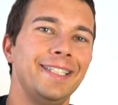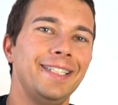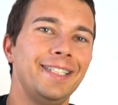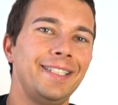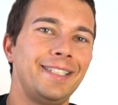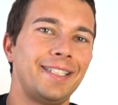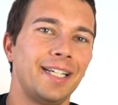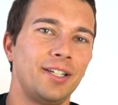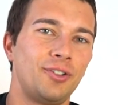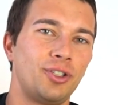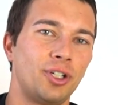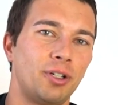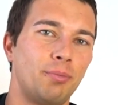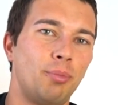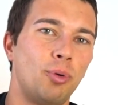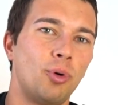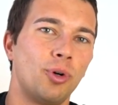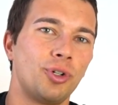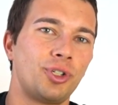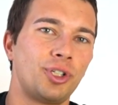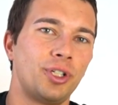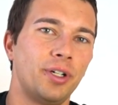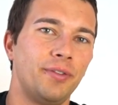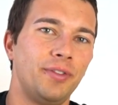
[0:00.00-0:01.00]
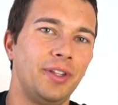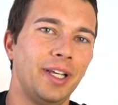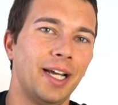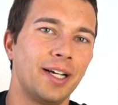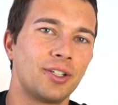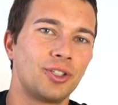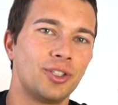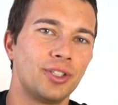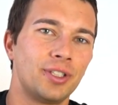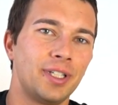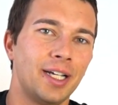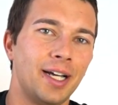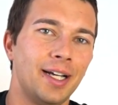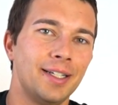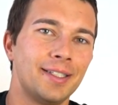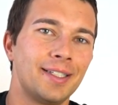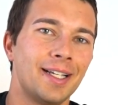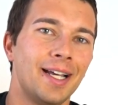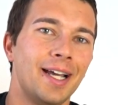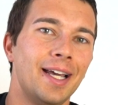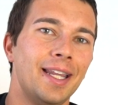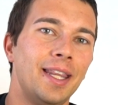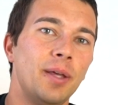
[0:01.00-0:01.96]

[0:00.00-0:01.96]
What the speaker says: eccentric portion of the exercise